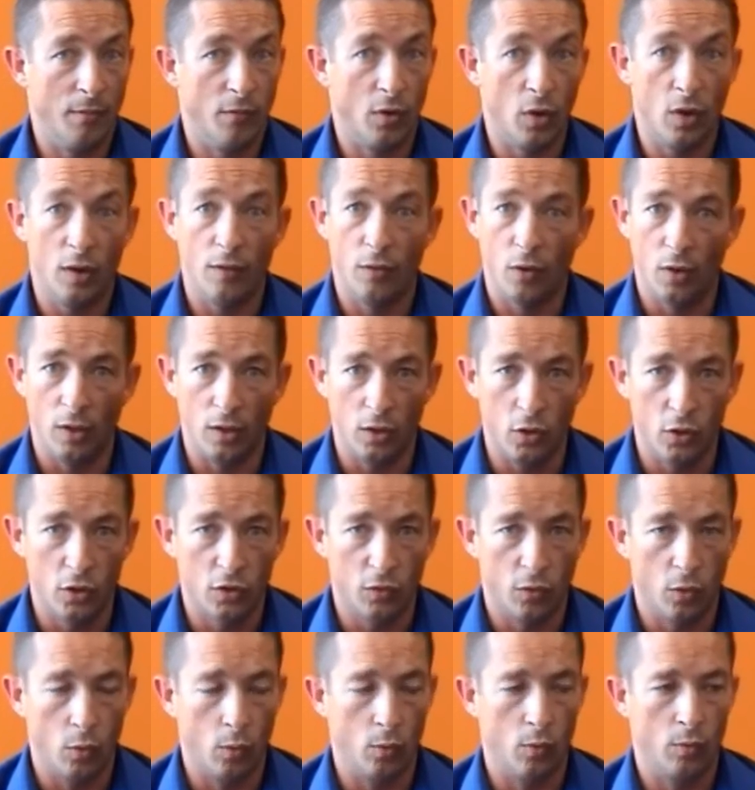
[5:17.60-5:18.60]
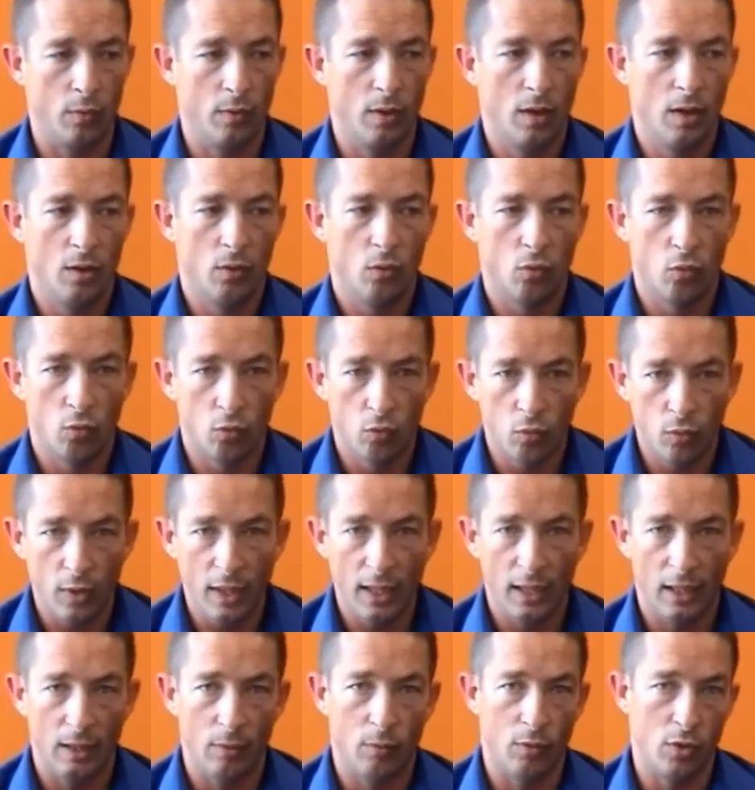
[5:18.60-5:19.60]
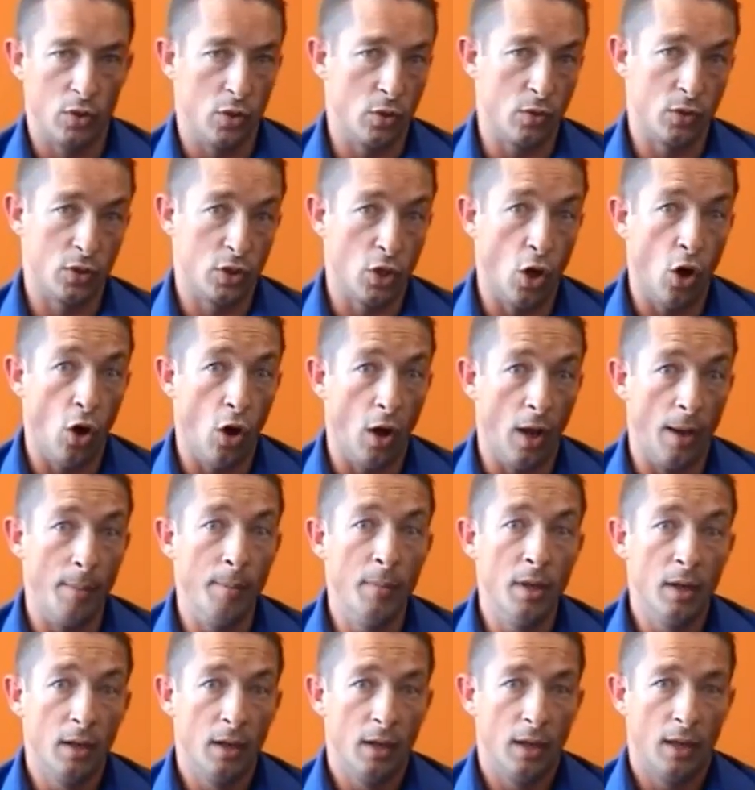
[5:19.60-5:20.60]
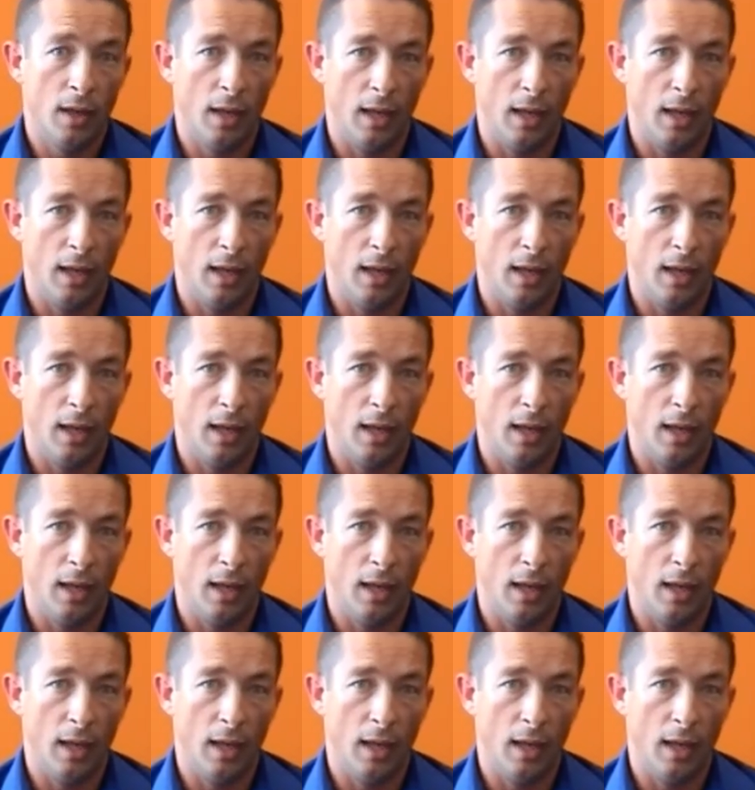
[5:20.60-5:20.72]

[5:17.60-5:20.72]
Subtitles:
very, very useful, really reduced time